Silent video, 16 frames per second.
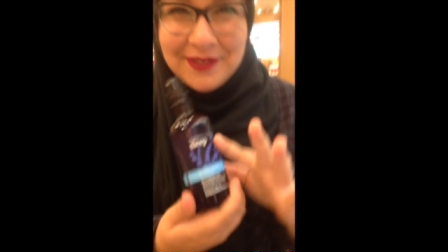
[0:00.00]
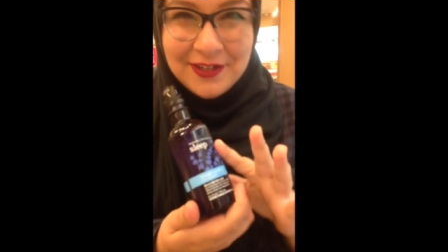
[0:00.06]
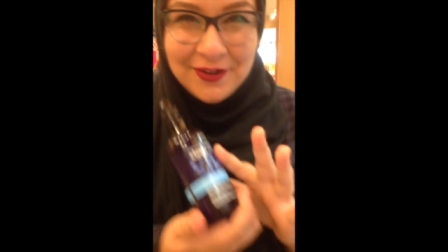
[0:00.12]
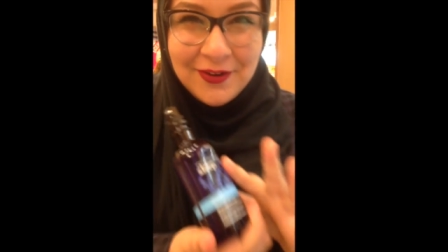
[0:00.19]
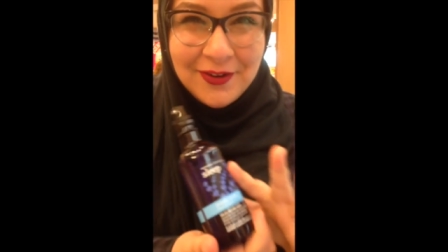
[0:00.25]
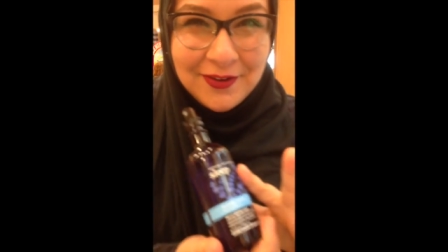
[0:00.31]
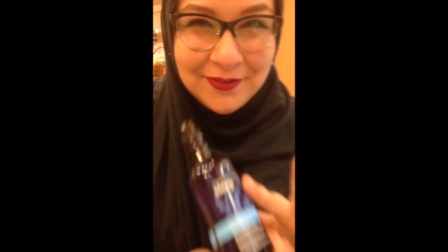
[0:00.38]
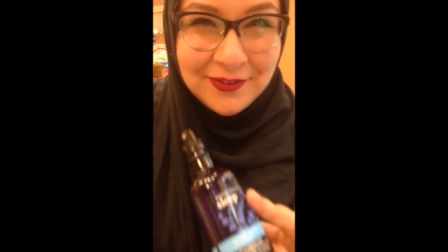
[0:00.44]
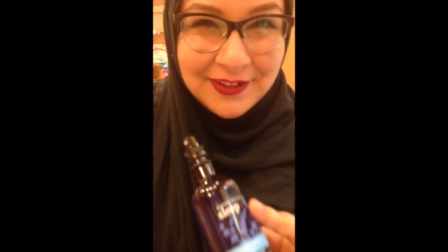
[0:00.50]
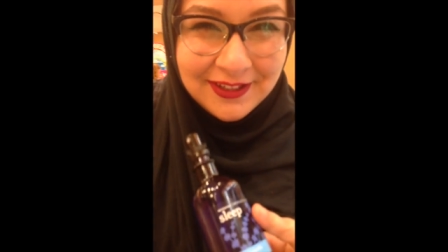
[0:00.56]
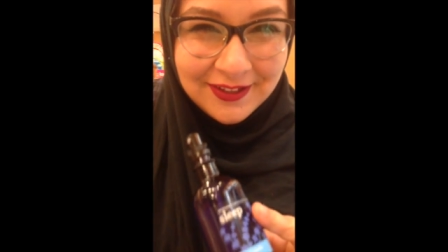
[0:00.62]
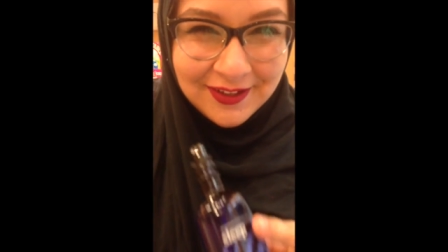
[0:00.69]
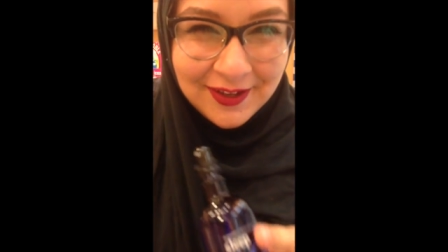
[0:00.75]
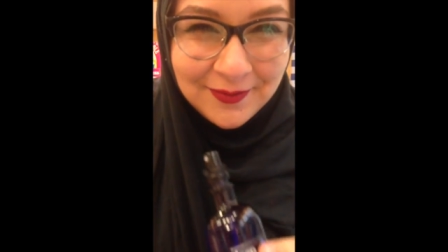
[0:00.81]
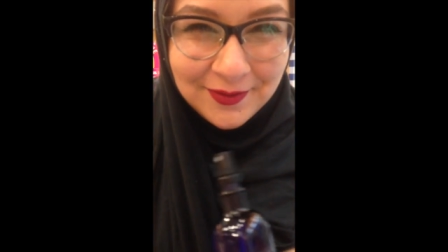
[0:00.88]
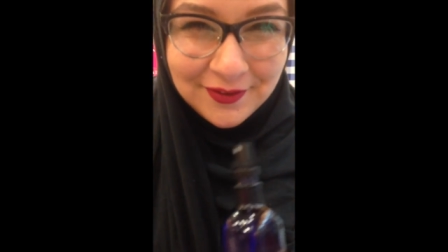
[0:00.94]
You know what would
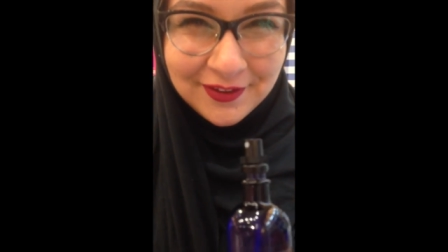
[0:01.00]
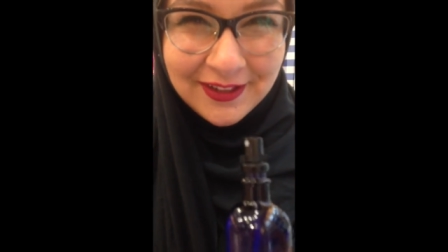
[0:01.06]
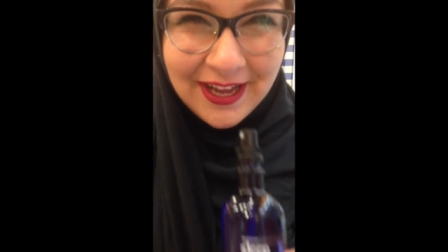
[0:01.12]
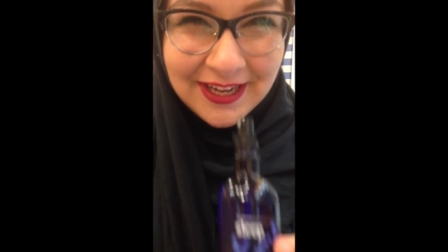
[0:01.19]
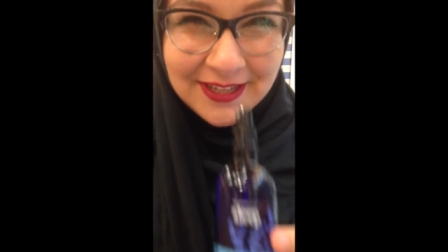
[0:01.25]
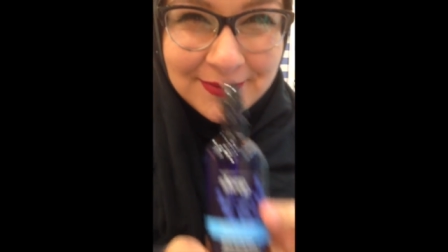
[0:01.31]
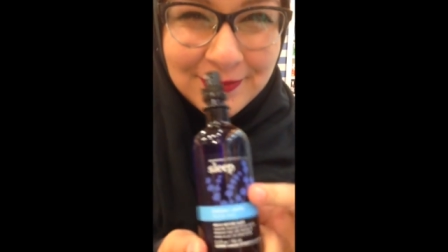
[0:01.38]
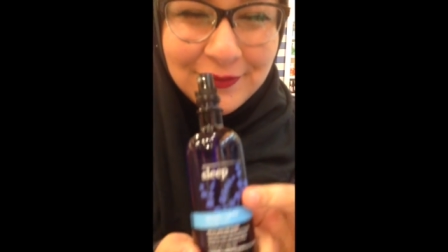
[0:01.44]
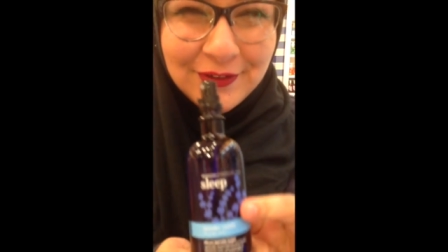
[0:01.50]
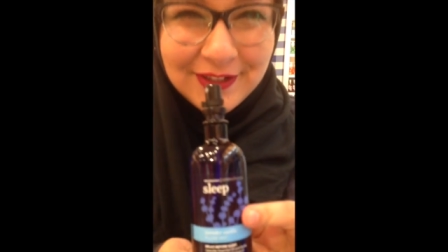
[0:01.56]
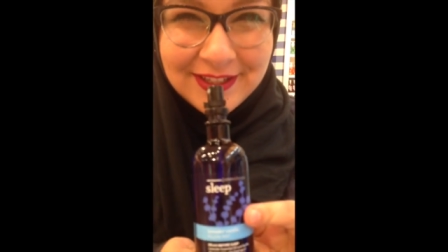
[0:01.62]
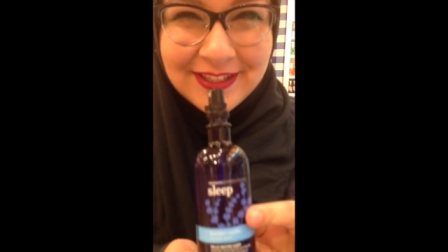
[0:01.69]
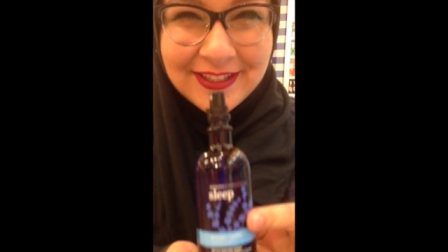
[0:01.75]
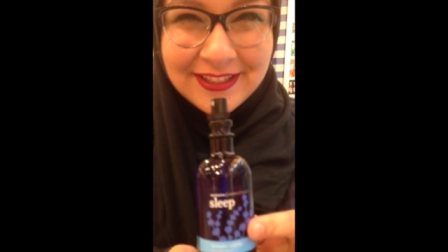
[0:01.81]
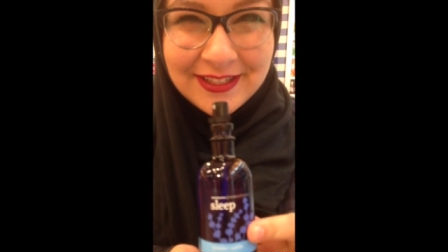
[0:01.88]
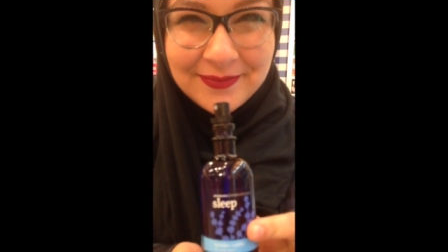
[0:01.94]
really help you relax before
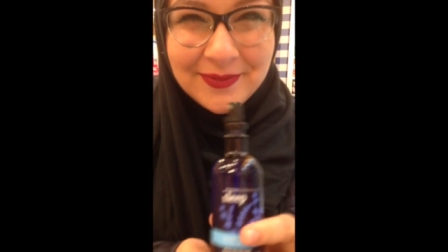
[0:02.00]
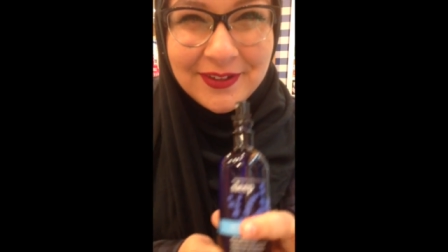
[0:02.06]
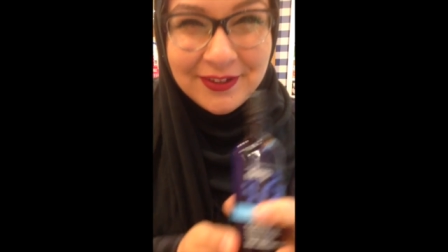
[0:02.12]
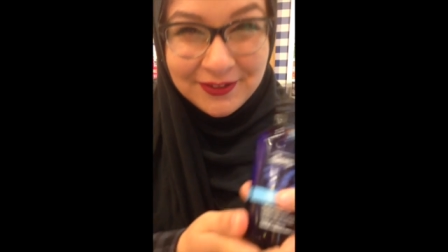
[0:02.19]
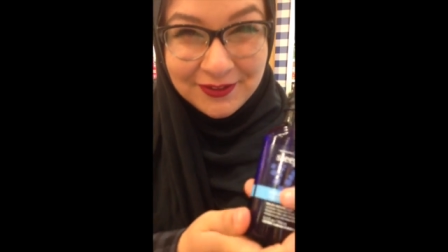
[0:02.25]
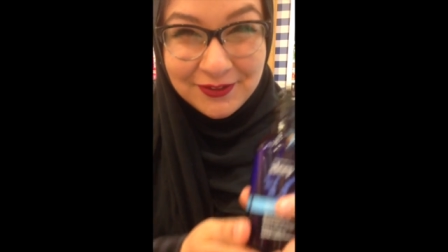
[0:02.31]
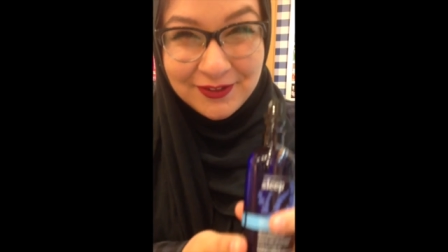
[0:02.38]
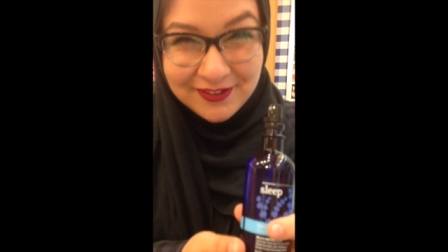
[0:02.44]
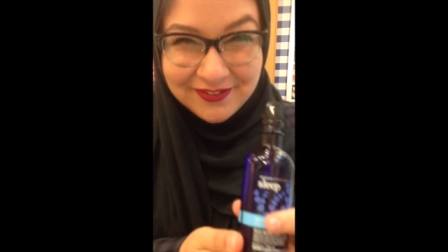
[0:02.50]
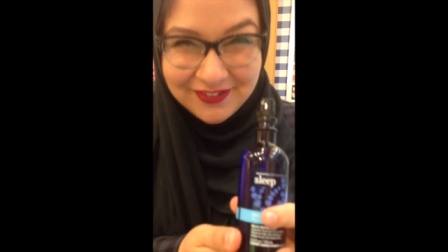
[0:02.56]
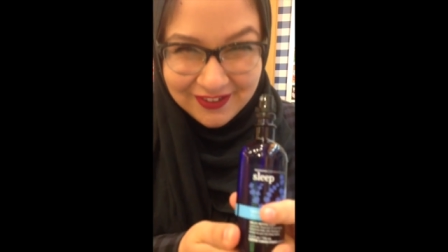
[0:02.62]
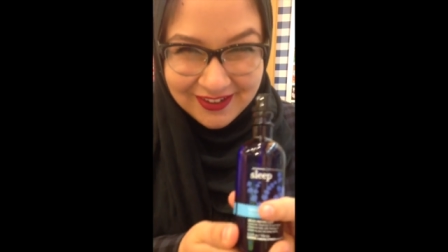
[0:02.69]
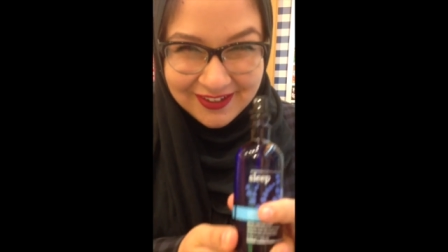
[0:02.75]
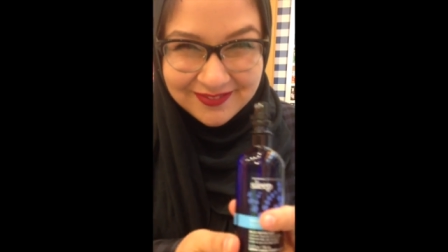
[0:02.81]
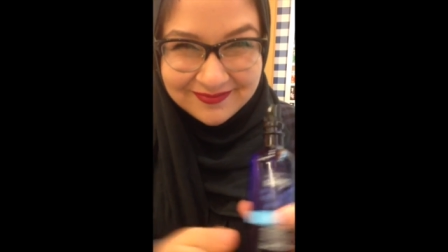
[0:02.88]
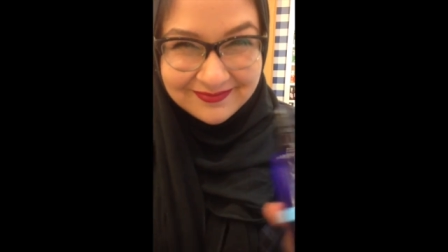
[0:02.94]
sleep?
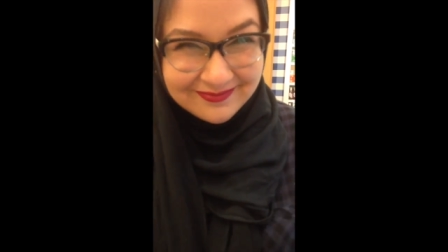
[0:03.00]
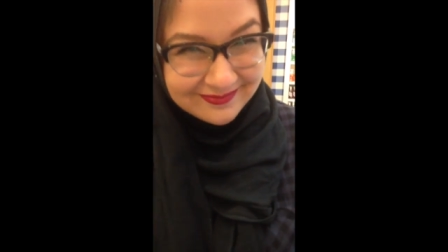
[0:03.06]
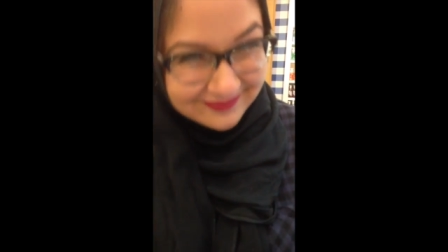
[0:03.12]
Chloroform.